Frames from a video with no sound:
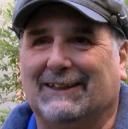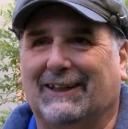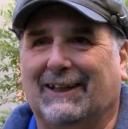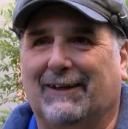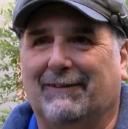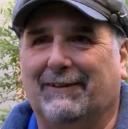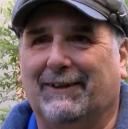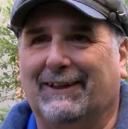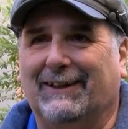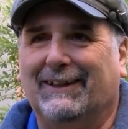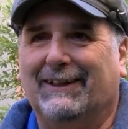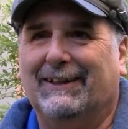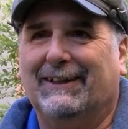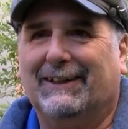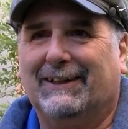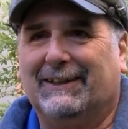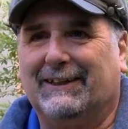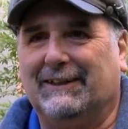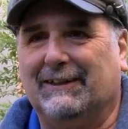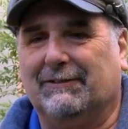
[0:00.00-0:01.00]
love it,
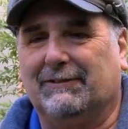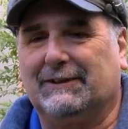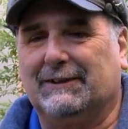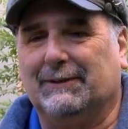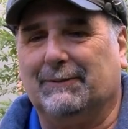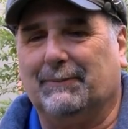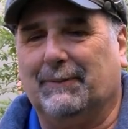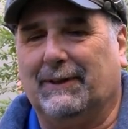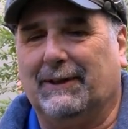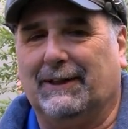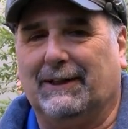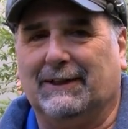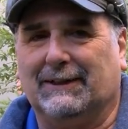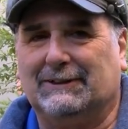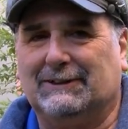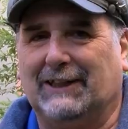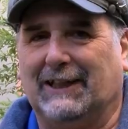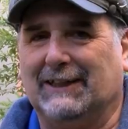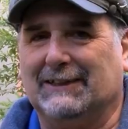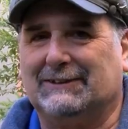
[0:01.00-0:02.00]
gives them a
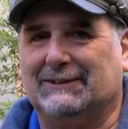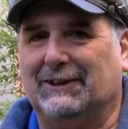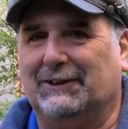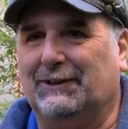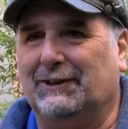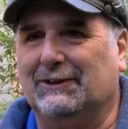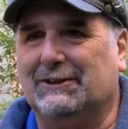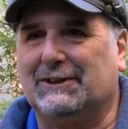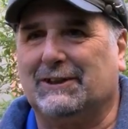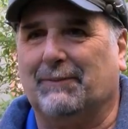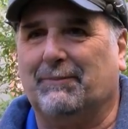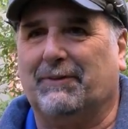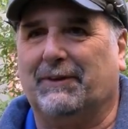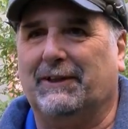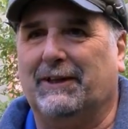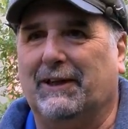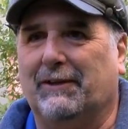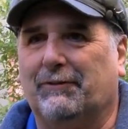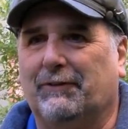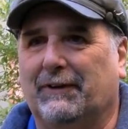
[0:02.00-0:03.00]
chance to do
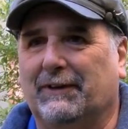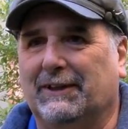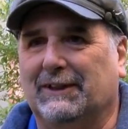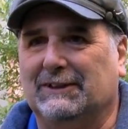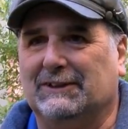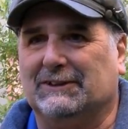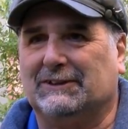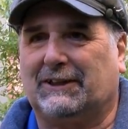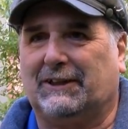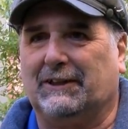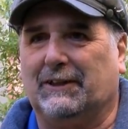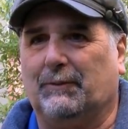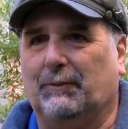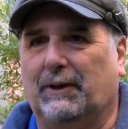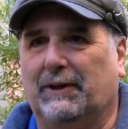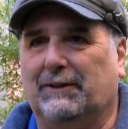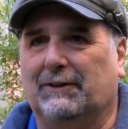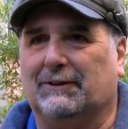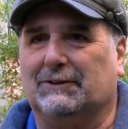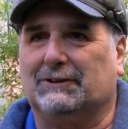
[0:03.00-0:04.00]
something different than just clean
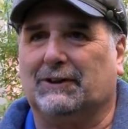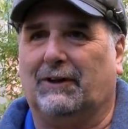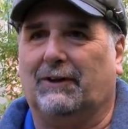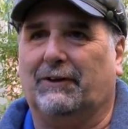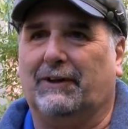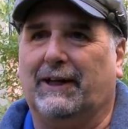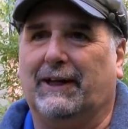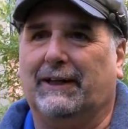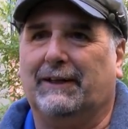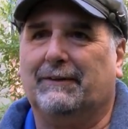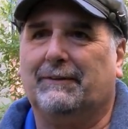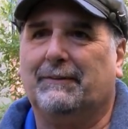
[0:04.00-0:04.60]
windows all day.